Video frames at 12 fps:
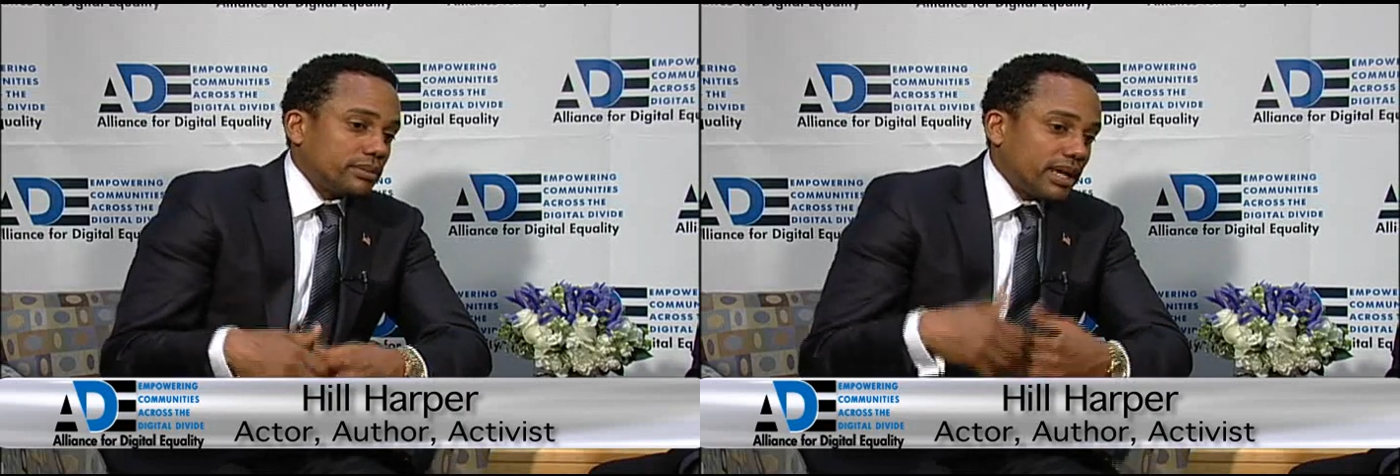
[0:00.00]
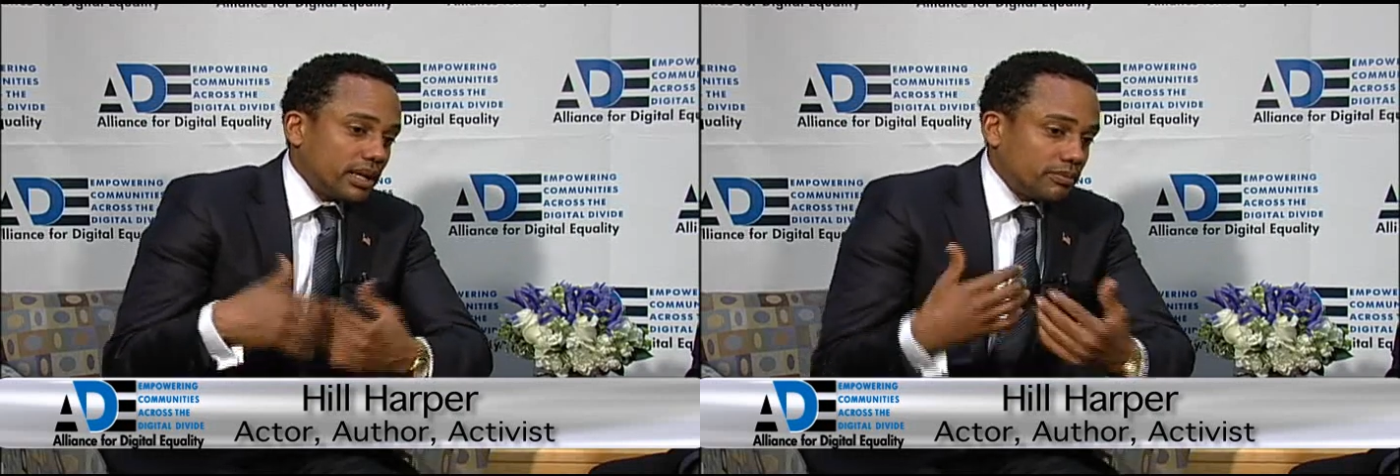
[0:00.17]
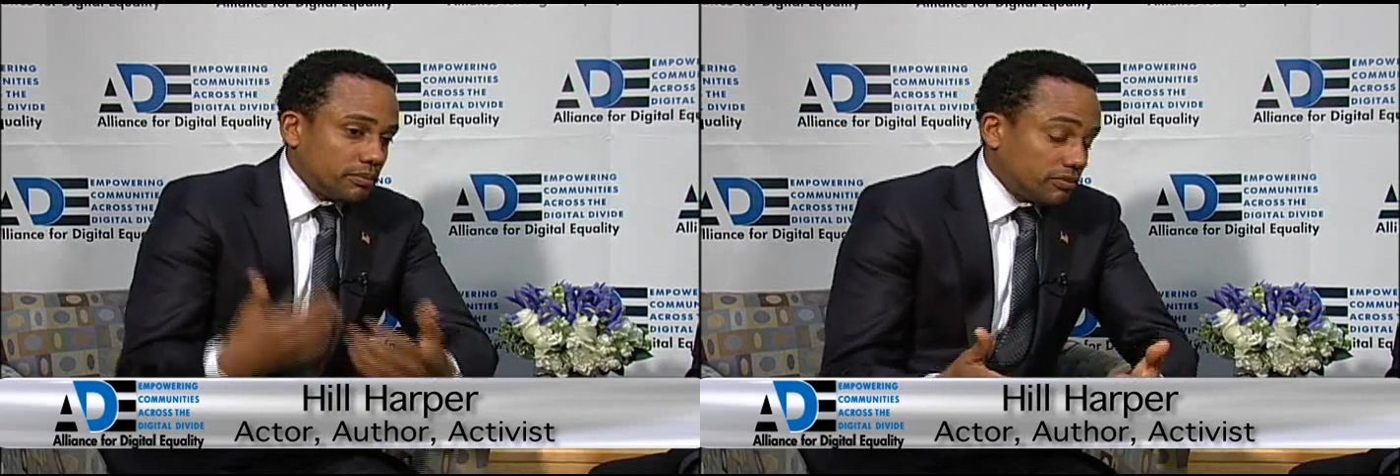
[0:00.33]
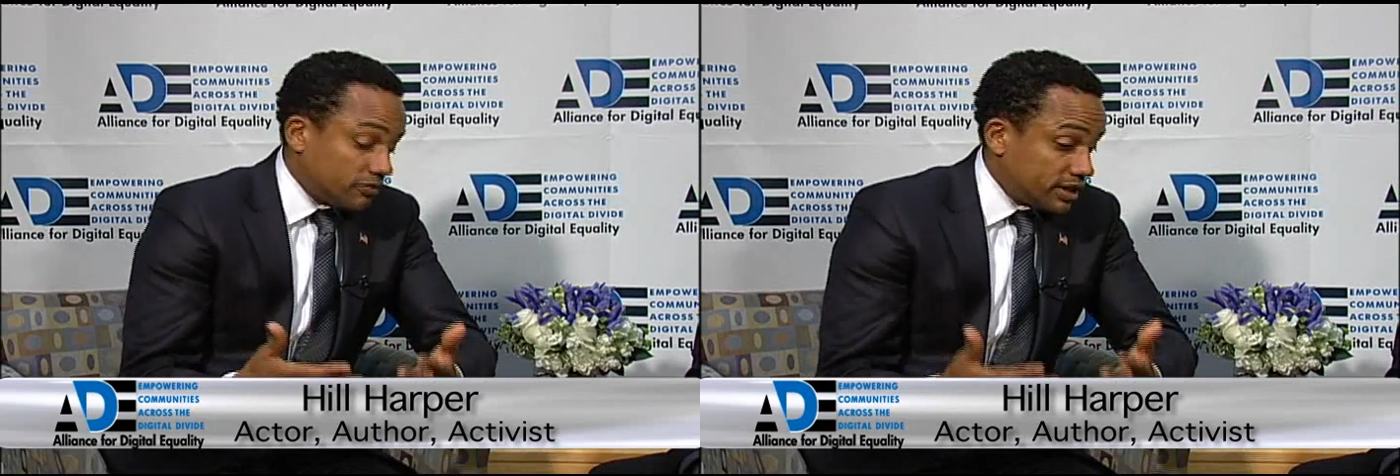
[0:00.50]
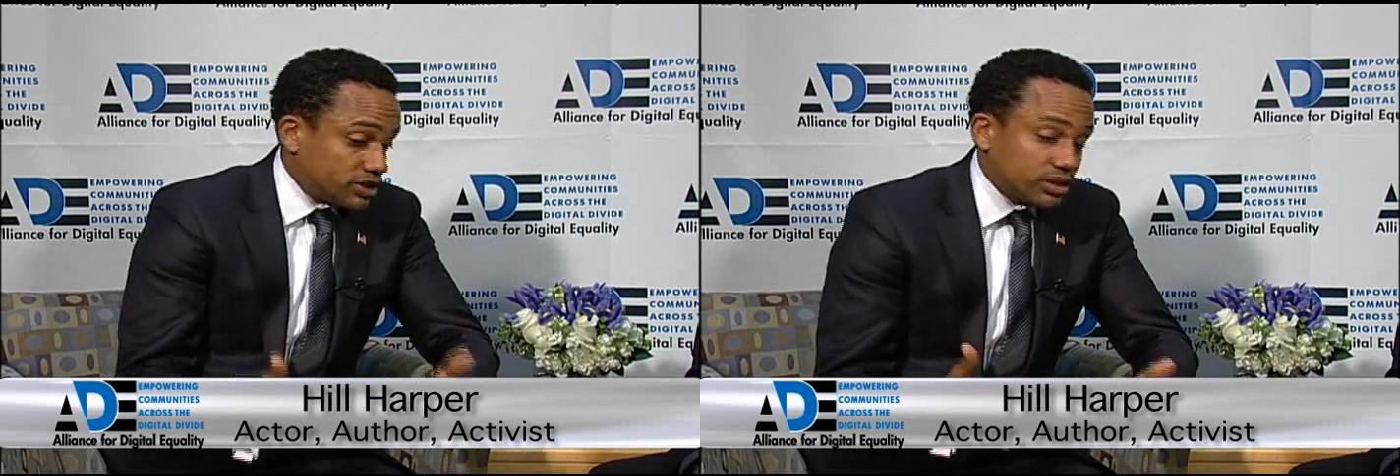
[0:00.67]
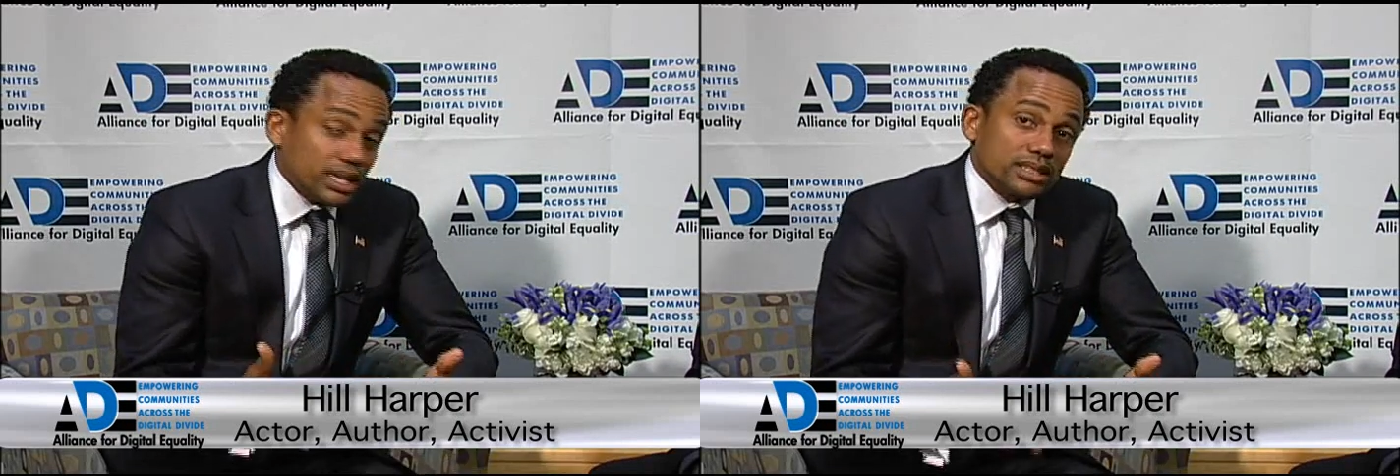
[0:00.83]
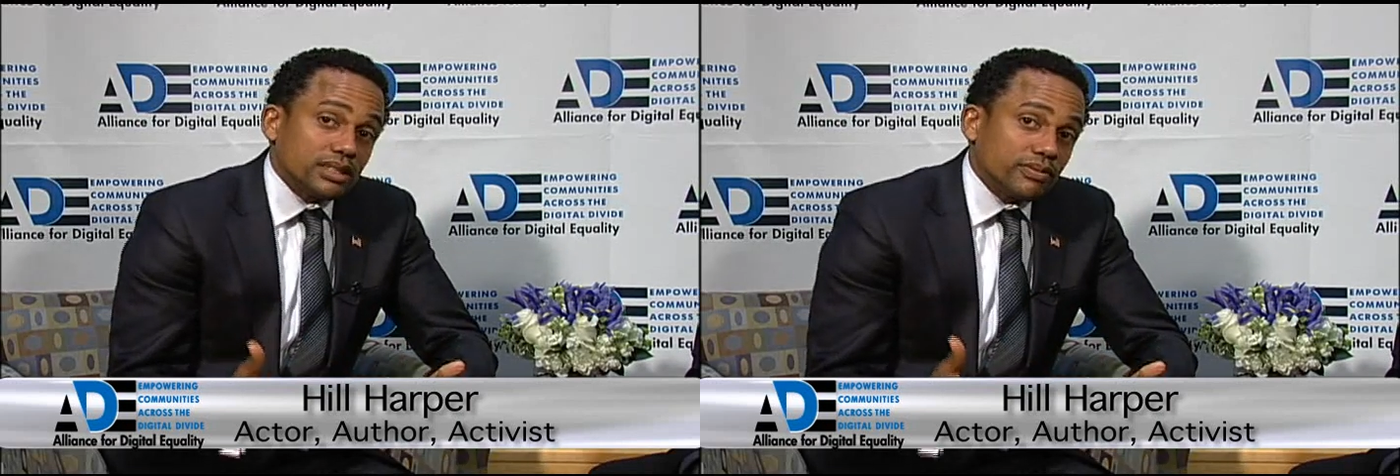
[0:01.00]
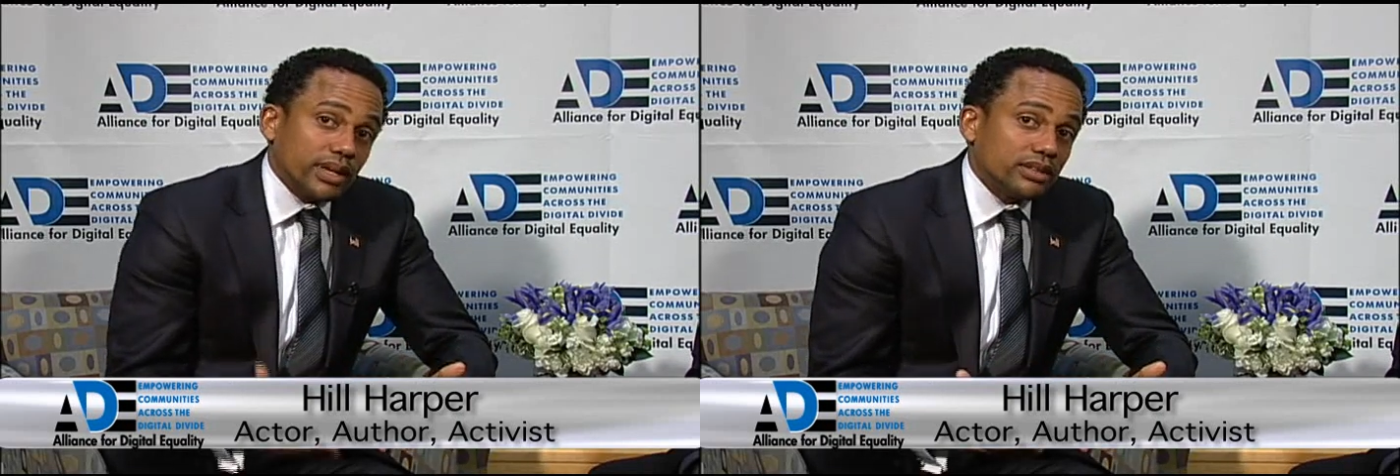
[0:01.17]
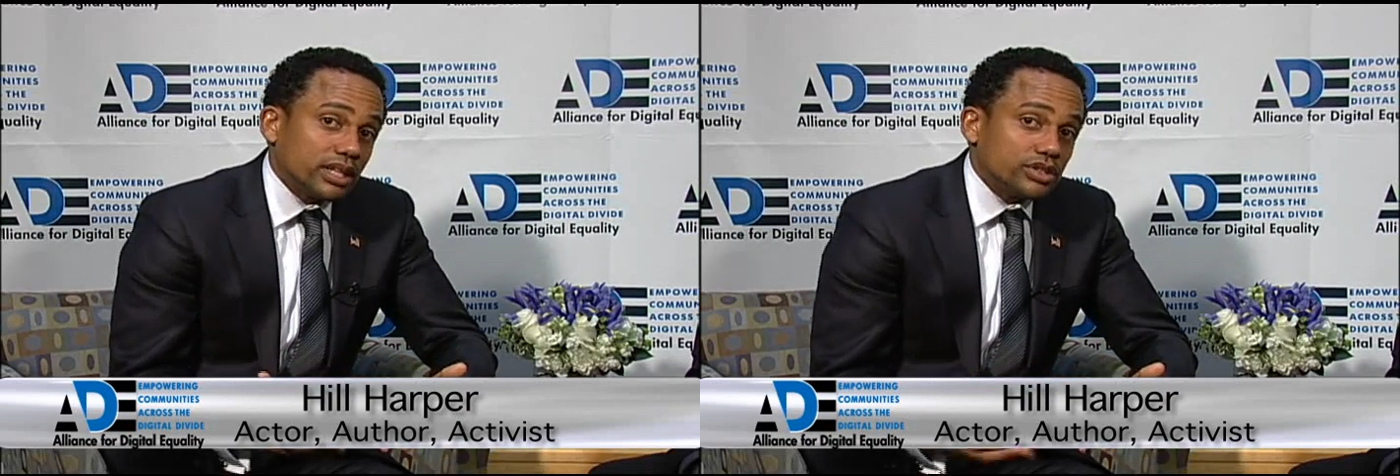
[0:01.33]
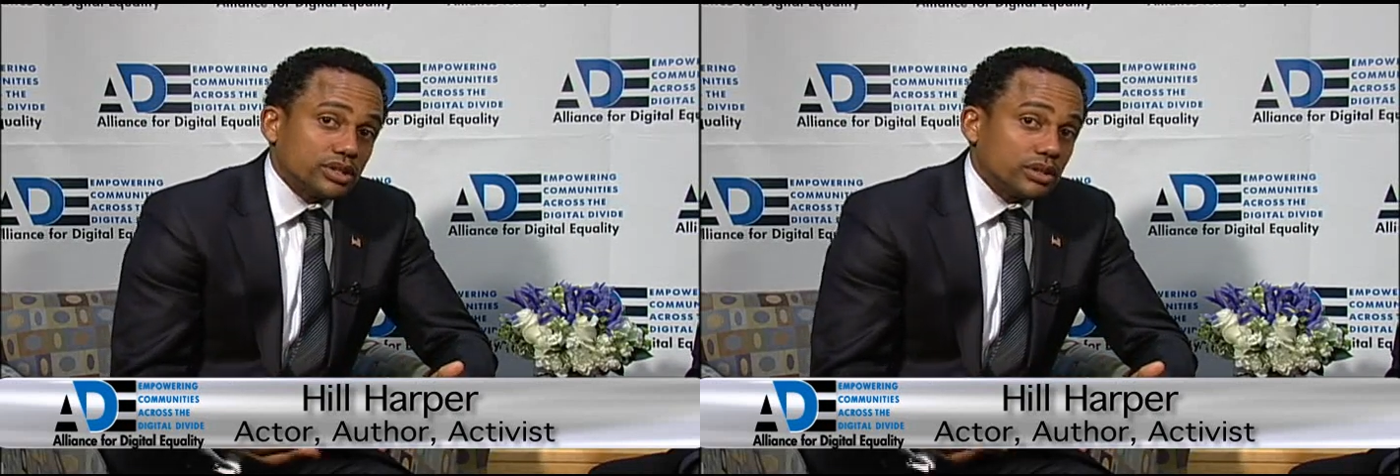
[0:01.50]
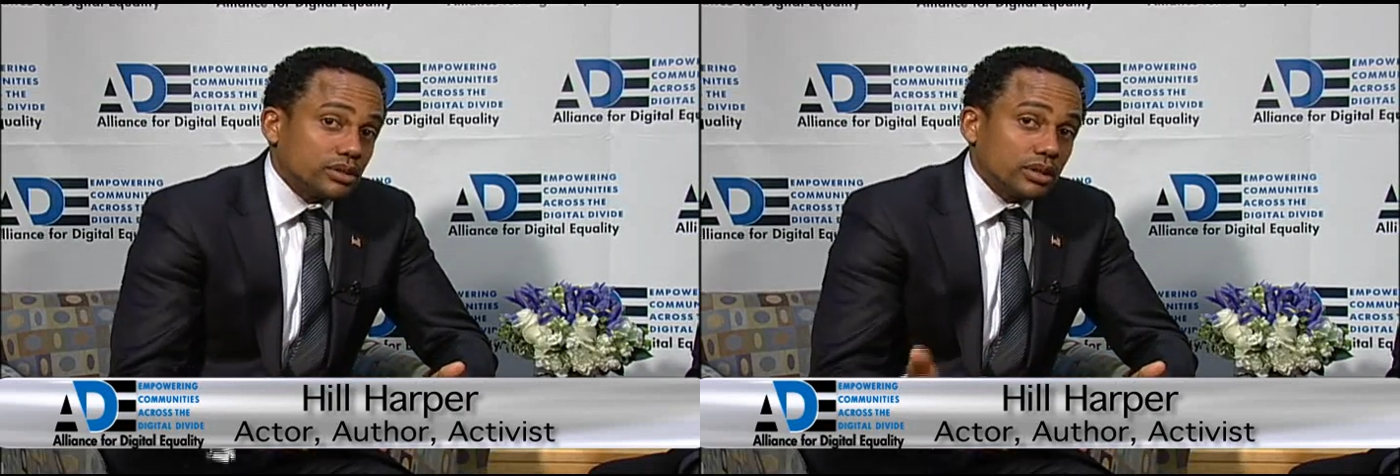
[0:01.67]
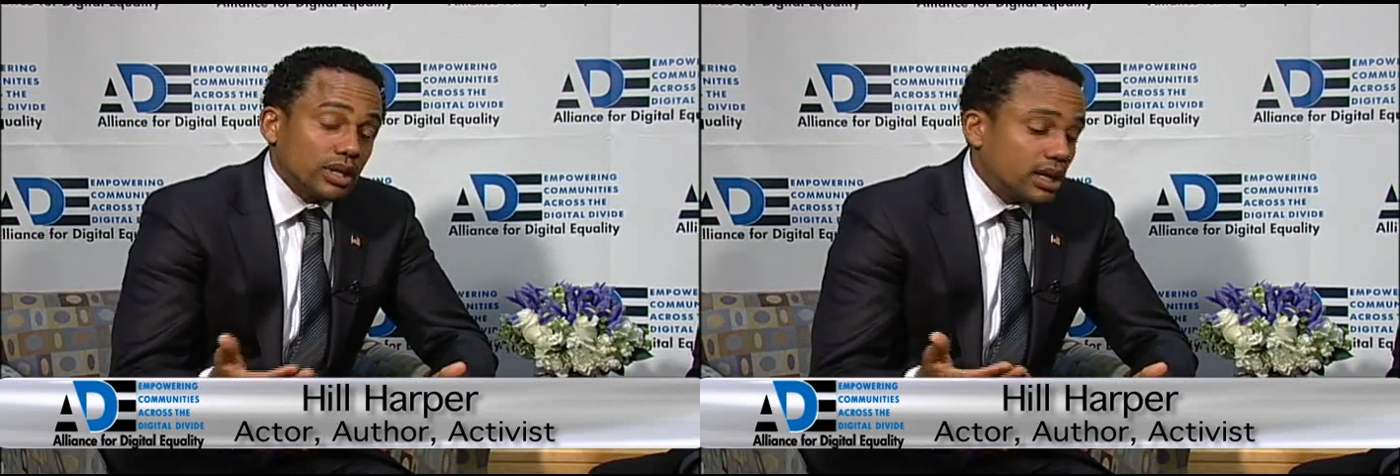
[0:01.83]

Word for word: the Manifest Your Destiny Foundation, you,